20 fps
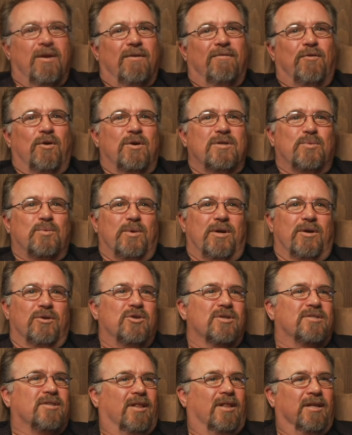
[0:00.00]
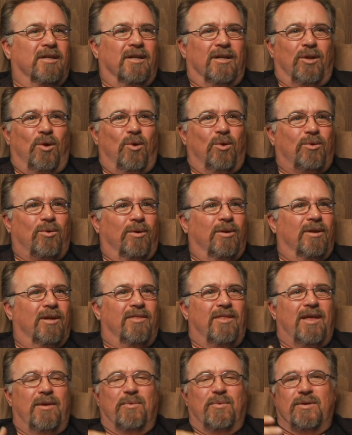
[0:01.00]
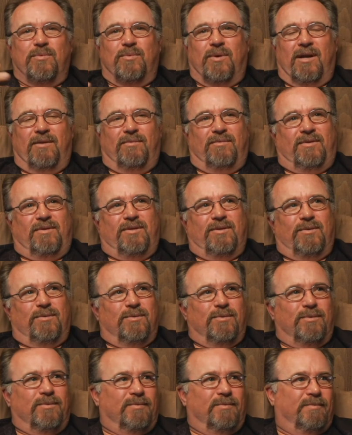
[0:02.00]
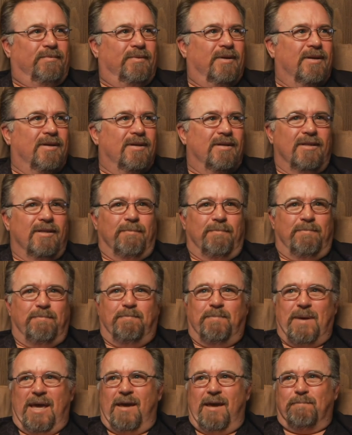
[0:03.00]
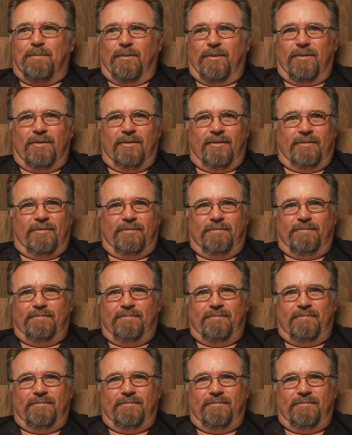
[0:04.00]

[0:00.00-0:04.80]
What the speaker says: First, we were just a little local, and then we went to the paper,